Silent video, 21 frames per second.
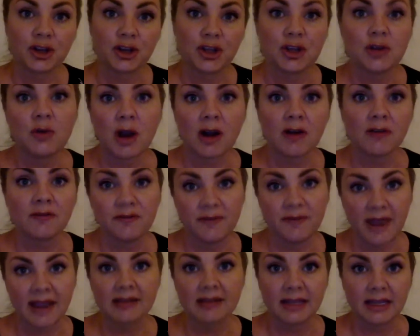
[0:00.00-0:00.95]
You are
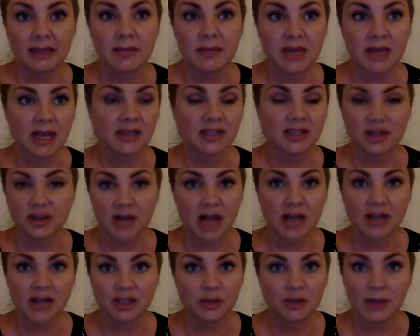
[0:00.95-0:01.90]
failing because you're
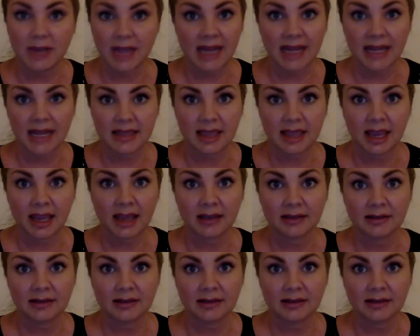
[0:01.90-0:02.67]
not doing anything.